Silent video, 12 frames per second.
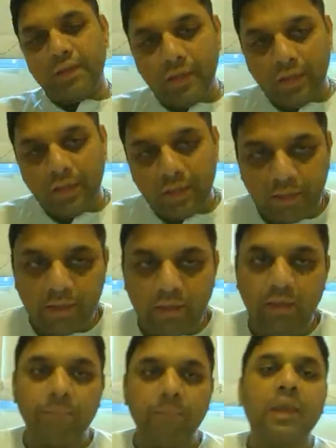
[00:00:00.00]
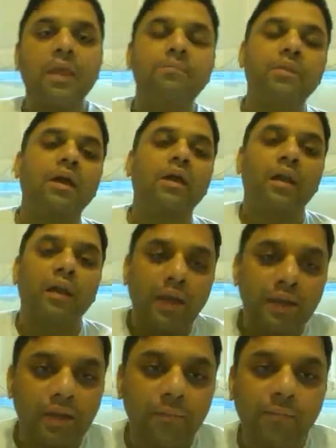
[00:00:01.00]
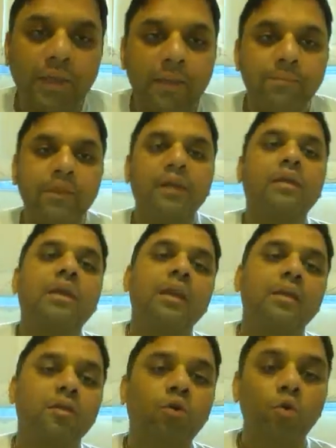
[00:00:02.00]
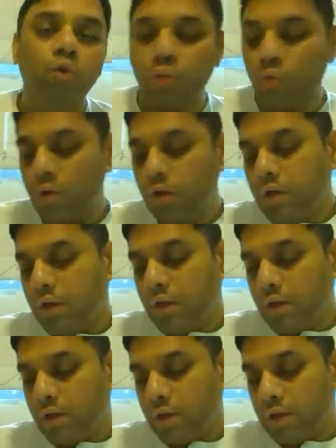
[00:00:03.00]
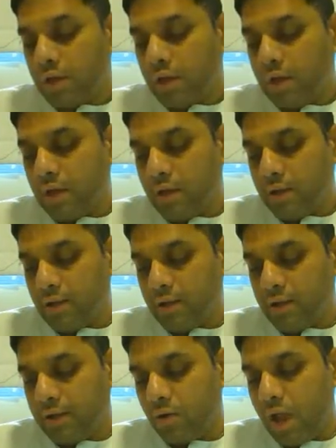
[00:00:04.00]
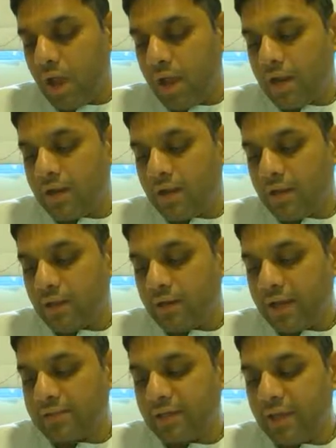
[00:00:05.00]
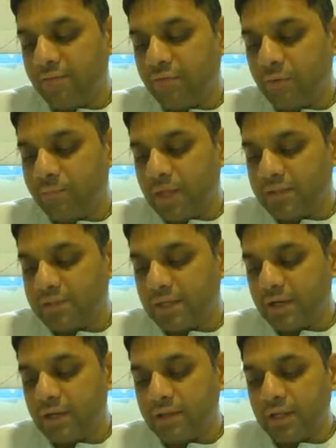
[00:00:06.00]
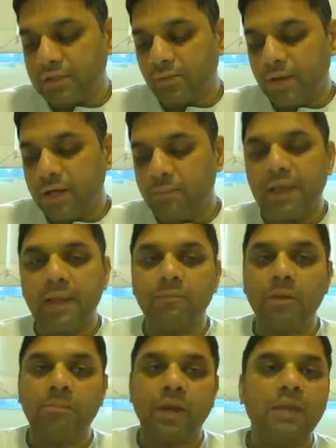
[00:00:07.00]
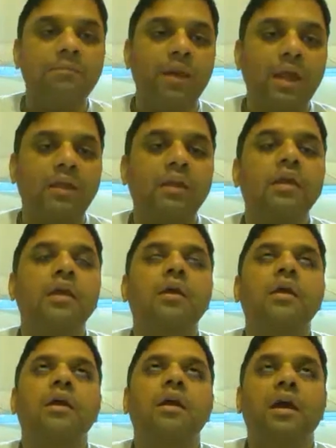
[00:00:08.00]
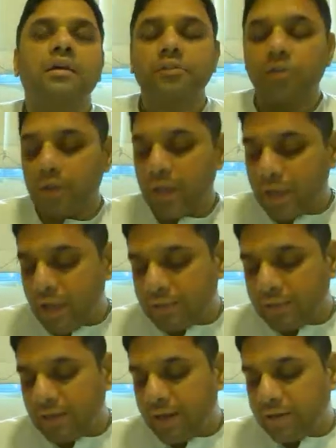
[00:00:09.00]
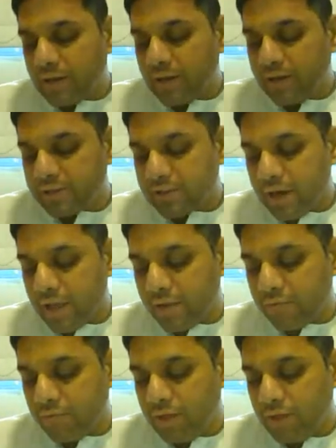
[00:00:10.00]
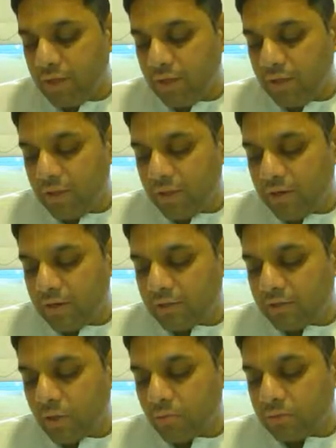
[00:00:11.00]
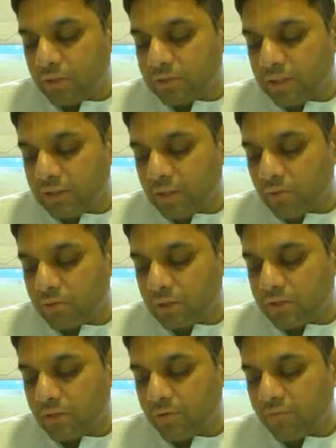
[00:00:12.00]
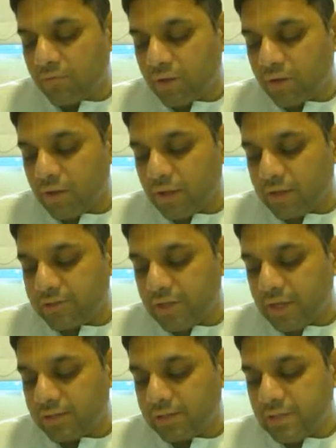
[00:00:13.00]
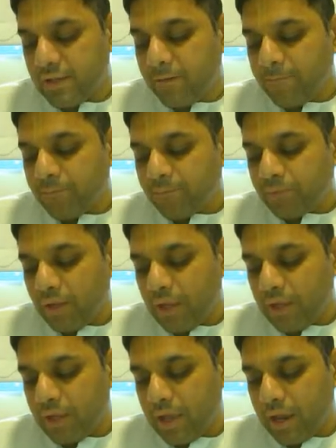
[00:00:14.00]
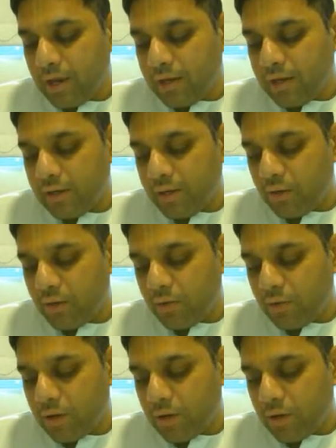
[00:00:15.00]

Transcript: he became the Kuru, and the dynasty came from that son, and that's why it became the prime line. So Yayati later in his life, he did thousands and thousands of yajnas, and